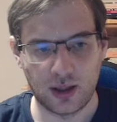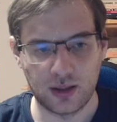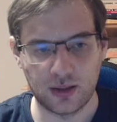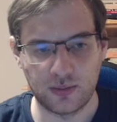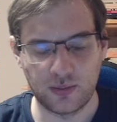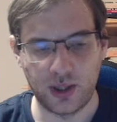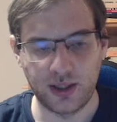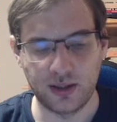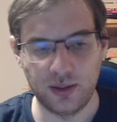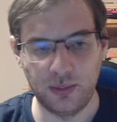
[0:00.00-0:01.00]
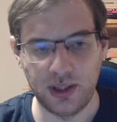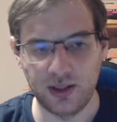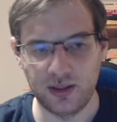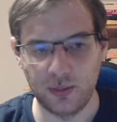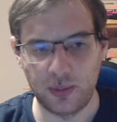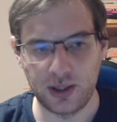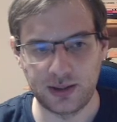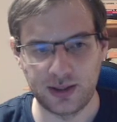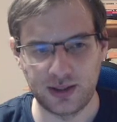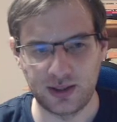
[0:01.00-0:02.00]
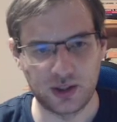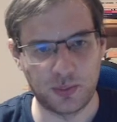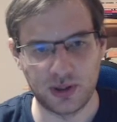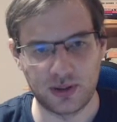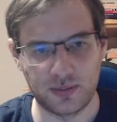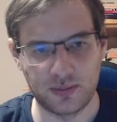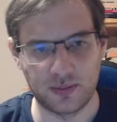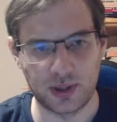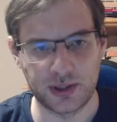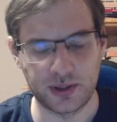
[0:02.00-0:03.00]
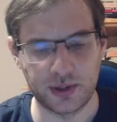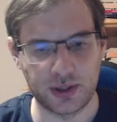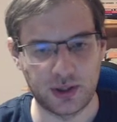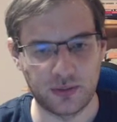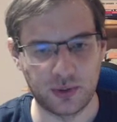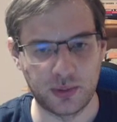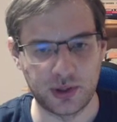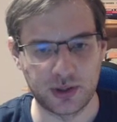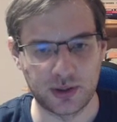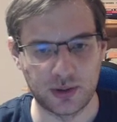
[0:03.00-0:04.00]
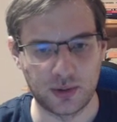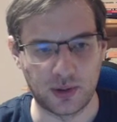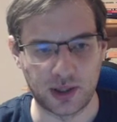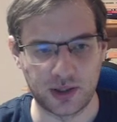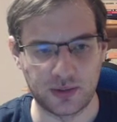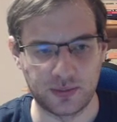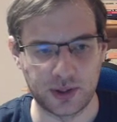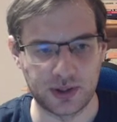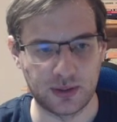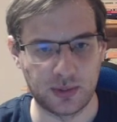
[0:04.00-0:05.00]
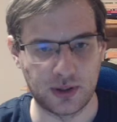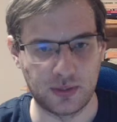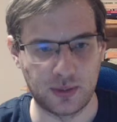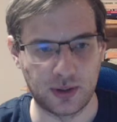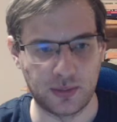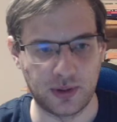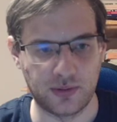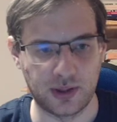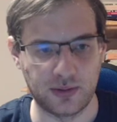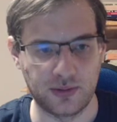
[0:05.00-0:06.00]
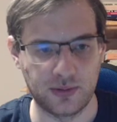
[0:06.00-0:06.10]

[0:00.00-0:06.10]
White can immediately play c6, but my suggestion would be just not to rush, just simply to play b5.